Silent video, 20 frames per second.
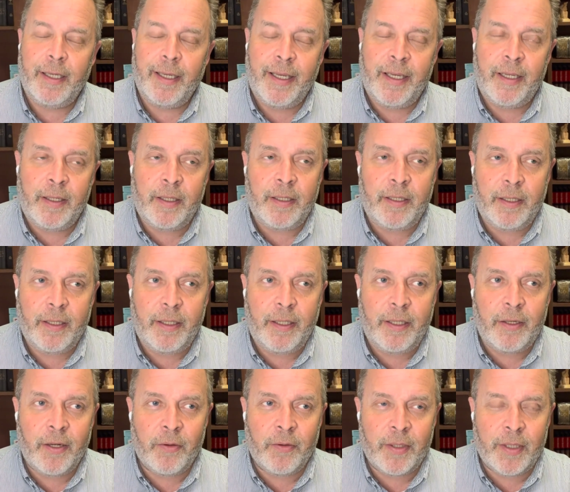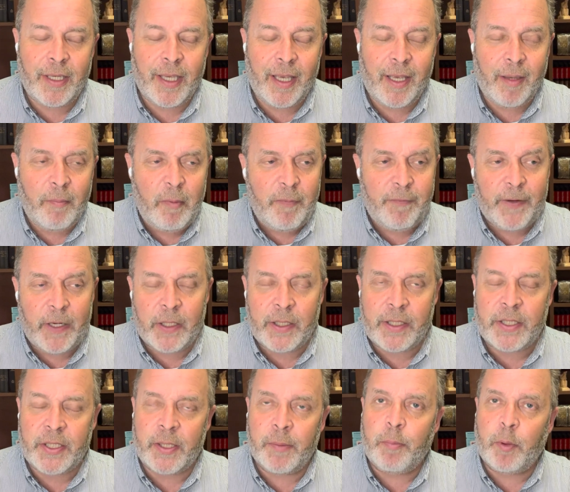And, you know, I'm a very
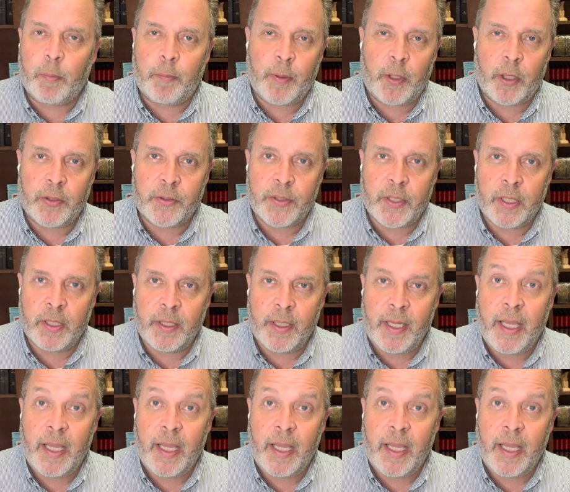simple person,